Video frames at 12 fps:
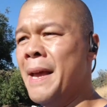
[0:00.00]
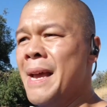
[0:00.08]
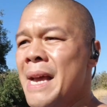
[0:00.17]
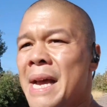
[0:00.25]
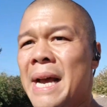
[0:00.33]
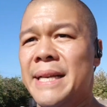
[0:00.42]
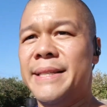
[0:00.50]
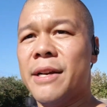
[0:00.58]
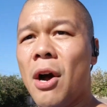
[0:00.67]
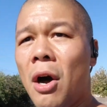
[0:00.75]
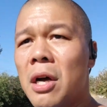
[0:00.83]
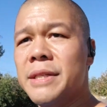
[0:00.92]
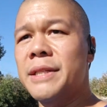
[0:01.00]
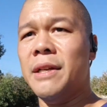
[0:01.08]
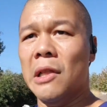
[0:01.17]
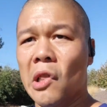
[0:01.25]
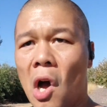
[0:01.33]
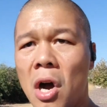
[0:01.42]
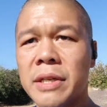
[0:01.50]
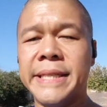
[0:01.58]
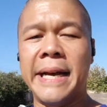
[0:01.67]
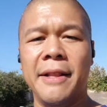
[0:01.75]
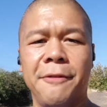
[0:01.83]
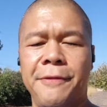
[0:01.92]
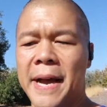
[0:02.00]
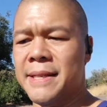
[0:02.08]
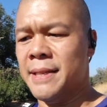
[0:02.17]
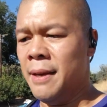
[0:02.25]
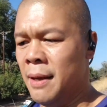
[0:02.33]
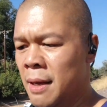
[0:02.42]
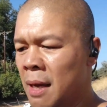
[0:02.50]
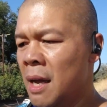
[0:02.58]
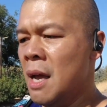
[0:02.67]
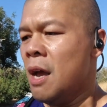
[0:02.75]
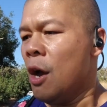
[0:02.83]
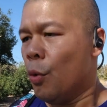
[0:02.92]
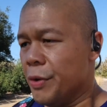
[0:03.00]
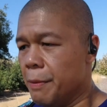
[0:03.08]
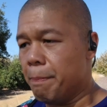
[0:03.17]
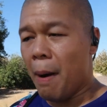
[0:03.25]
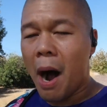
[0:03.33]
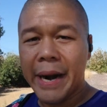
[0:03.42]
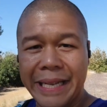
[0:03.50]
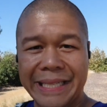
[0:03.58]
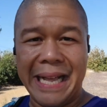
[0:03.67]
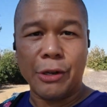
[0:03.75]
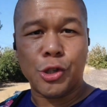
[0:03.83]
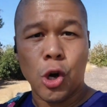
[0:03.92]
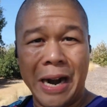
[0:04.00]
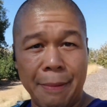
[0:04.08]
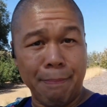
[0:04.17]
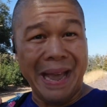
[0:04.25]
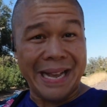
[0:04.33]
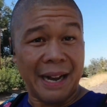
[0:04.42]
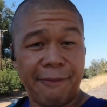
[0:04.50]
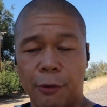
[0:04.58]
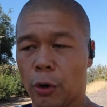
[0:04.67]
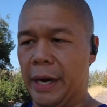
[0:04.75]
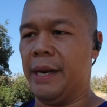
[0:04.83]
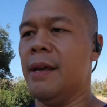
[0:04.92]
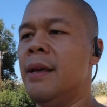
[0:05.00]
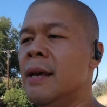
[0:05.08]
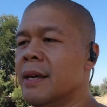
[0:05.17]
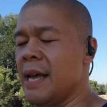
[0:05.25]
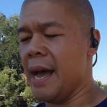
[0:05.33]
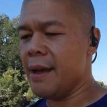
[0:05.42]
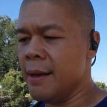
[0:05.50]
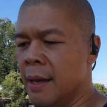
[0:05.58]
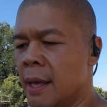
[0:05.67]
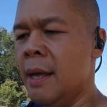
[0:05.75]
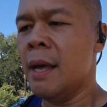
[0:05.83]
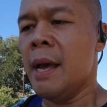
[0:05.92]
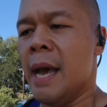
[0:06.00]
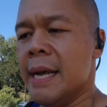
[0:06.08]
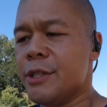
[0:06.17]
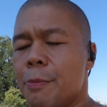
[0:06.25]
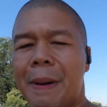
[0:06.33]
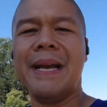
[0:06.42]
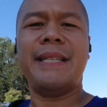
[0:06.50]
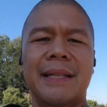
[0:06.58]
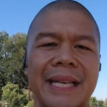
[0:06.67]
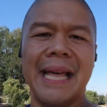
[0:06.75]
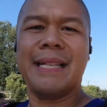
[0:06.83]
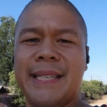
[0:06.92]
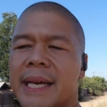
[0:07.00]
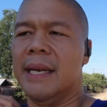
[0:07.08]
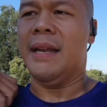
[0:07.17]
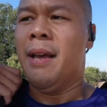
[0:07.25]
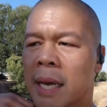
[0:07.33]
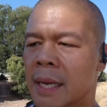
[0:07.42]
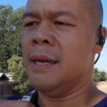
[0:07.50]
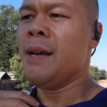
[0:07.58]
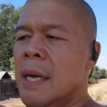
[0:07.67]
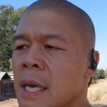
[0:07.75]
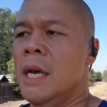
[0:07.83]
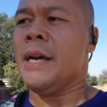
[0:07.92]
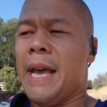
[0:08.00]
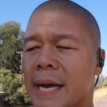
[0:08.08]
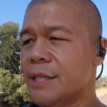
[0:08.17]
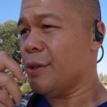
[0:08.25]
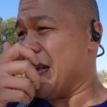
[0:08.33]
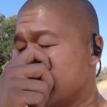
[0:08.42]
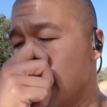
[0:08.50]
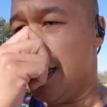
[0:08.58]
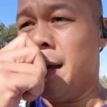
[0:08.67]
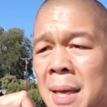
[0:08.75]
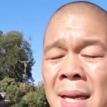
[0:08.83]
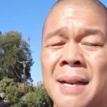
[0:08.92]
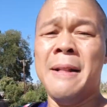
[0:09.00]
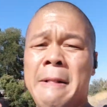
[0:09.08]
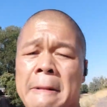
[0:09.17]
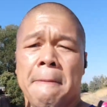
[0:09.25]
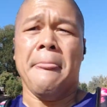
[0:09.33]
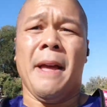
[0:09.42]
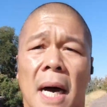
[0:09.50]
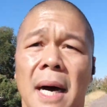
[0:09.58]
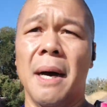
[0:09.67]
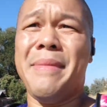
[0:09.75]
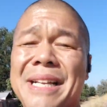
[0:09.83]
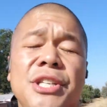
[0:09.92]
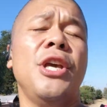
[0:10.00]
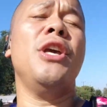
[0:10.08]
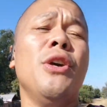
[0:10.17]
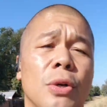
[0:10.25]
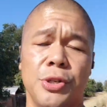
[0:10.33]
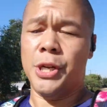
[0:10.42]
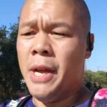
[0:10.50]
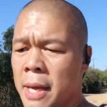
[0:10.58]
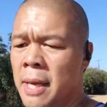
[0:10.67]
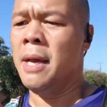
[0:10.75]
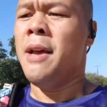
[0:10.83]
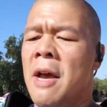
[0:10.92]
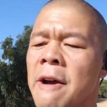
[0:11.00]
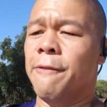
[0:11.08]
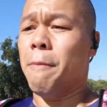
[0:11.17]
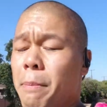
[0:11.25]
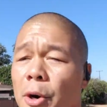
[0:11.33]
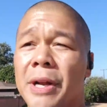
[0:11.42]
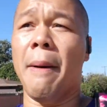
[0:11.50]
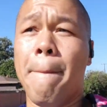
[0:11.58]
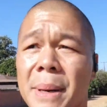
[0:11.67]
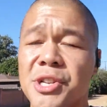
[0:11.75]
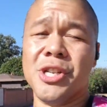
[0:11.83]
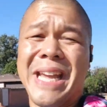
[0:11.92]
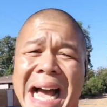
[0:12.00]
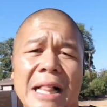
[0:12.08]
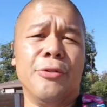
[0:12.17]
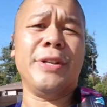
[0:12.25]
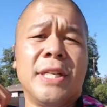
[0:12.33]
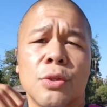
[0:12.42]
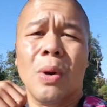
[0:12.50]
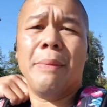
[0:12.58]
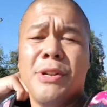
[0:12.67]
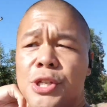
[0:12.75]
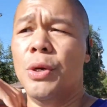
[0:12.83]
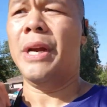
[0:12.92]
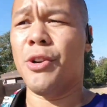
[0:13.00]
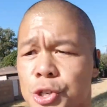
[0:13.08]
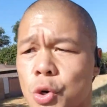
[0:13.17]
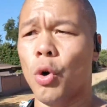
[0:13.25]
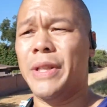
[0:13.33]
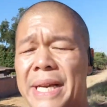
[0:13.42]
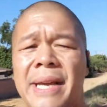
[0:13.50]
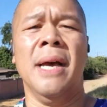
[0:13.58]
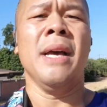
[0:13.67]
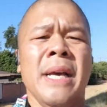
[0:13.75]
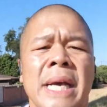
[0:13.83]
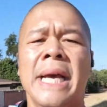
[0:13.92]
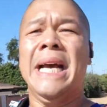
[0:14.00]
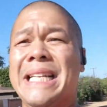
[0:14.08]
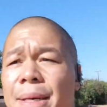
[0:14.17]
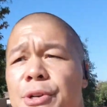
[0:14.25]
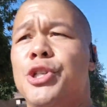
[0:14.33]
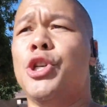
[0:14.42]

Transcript: is it causes a long tail effect where the body is now trying to make up for it, okay? And so basically that's it. Okay, so that's huge for burning a bunch of calories, because what I'm gonna do here shortly is I'm gonna show you